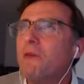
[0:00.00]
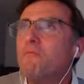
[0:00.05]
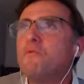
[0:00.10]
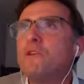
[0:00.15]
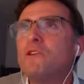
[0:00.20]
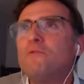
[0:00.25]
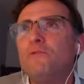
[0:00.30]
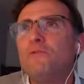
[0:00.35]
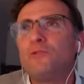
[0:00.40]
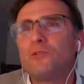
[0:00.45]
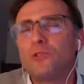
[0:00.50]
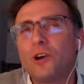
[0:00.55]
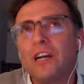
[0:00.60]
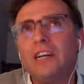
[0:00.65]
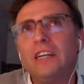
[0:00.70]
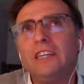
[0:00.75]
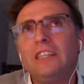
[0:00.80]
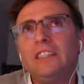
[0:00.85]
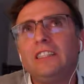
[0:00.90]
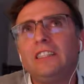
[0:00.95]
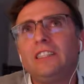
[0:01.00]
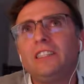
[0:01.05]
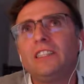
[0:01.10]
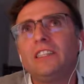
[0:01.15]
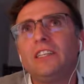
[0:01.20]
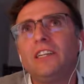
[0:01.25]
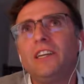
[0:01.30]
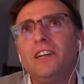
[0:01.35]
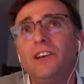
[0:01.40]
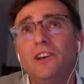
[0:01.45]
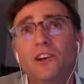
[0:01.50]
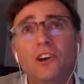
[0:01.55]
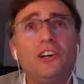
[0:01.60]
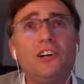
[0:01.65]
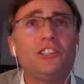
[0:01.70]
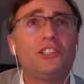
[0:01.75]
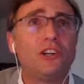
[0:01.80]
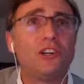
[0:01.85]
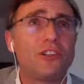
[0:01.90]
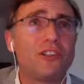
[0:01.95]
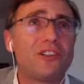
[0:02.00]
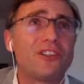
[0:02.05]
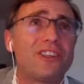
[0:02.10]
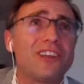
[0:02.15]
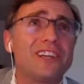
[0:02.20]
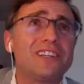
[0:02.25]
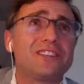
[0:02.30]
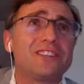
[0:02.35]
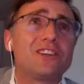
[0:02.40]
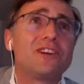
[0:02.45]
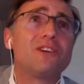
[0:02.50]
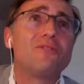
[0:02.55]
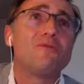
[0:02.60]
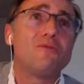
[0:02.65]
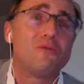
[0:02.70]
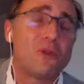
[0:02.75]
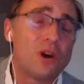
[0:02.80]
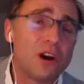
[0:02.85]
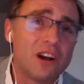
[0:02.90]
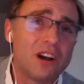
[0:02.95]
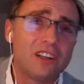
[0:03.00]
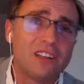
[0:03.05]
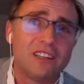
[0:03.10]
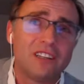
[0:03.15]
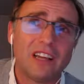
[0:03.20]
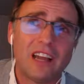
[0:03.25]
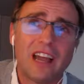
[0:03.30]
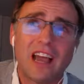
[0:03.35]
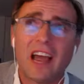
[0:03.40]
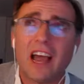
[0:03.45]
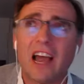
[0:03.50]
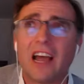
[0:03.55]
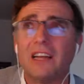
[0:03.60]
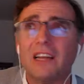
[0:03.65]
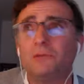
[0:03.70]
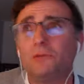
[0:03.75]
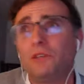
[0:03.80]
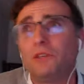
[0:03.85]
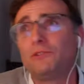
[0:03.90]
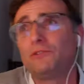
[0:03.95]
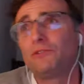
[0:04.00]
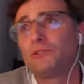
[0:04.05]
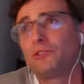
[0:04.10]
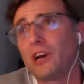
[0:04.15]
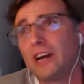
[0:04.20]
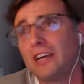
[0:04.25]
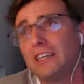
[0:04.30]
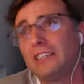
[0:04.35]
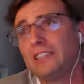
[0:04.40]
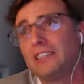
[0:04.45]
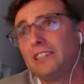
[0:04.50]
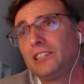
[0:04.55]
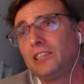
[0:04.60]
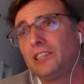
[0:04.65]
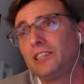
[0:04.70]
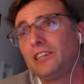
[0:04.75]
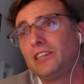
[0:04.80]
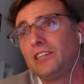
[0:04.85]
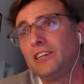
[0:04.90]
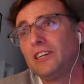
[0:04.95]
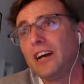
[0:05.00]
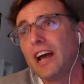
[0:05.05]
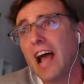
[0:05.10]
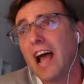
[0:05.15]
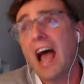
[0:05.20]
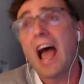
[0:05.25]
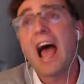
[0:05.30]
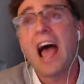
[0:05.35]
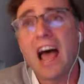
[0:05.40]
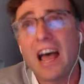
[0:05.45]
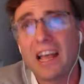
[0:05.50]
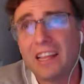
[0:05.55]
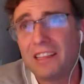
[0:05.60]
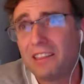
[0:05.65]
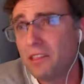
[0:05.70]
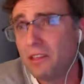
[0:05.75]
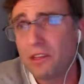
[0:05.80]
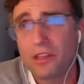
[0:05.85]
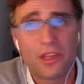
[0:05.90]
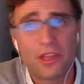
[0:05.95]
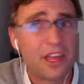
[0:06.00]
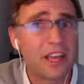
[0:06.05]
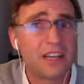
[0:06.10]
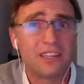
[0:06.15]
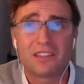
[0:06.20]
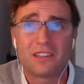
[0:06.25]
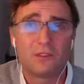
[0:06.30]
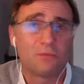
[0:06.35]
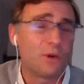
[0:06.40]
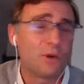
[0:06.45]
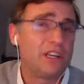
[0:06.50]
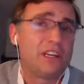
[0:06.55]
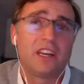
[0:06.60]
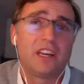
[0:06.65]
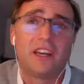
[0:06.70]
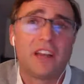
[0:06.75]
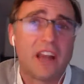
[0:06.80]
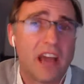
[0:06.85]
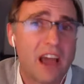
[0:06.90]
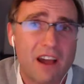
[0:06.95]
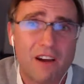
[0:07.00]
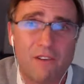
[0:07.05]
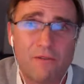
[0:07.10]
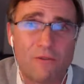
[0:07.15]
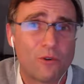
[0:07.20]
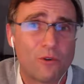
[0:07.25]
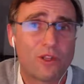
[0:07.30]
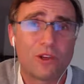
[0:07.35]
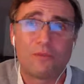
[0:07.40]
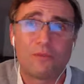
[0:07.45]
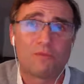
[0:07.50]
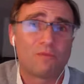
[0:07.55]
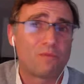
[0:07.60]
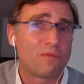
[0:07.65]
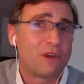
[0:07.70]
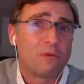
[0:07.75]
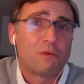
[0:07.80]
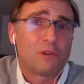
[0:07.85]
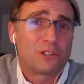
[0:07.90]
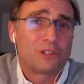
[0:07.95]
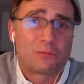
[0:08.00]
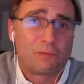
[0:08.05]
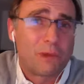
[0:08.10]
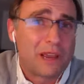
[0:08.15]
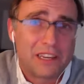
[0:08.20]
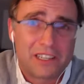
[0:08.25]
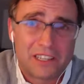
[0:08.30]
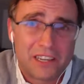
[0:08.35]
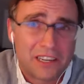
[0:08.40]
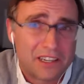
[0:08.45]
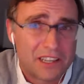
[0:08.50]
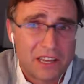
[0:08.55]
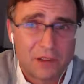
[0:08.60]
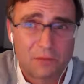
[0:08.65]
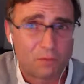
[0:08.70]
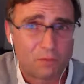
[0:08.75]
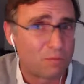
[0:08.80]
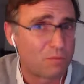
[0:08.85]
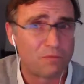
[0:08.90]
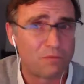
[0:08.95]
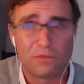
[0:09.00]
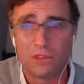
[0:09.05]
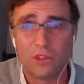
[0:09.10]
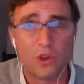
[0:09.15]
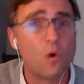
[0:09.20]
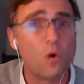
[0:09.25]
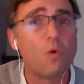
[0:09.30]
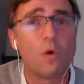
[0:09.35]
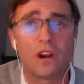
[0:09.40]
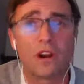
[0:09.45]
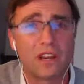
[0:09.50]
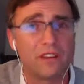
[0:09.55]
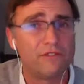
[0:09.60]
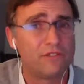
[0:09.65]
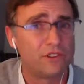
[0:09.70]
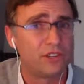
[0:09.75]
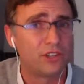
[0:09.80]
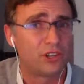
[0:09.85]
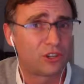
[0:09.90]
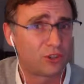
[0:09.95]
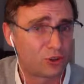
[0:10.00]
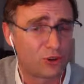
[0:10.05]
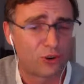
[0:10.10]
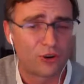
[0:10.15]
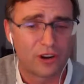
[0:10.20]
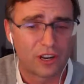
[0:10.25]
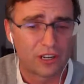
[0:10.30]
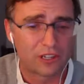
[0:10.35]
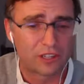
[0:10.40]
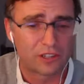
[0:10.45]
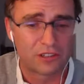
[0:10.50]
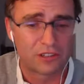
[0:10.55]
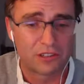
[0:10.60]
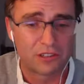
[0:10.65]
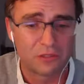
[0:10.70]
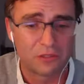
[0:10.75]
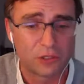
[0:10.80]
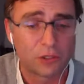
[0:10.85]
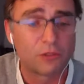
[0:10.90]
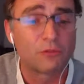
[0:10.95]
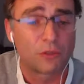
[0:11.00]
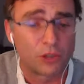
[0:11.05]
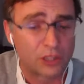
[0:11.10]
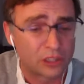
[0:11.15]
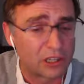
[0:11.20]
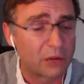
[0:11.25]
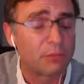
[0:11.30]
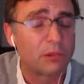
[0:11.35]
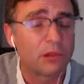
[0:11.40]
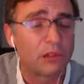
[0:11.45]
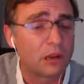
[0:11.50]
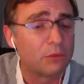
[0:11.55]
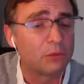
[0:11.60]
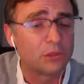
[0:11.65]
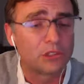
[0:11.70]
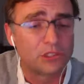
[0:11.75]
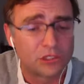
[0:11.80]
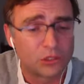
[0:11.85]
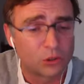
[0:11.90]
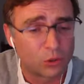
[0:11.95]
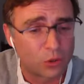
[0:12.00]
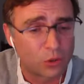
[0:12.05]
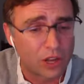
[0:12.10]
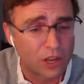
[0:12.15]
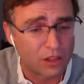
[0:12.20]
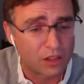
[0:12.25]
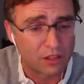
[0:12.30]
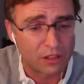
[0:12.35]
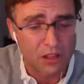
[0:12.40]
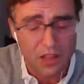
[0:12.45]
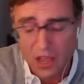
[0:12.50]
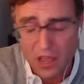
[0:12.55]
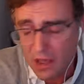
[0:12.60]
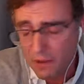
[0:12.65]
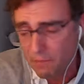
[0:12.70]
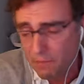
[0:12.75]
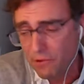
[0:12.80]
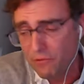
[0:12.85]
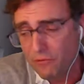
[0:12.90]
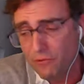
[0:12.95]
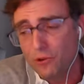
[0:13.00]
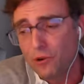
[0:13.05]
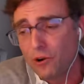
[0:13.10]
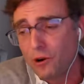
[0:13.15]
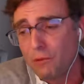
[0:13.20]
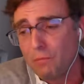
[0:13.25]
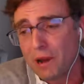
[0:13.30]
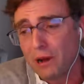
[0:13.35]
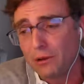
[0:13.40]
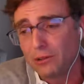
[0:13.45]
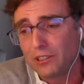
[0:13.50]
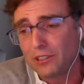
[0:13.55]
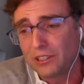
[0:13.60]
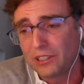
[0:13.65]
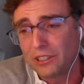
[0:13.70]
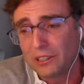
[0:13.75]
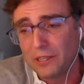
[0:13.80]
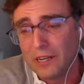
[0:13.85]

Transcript: we've tried to nurture the things that have worked, and we've tried to add the things that we didn't have, or that there were spaces that no one even saw us. No? So, for example, I was talking before about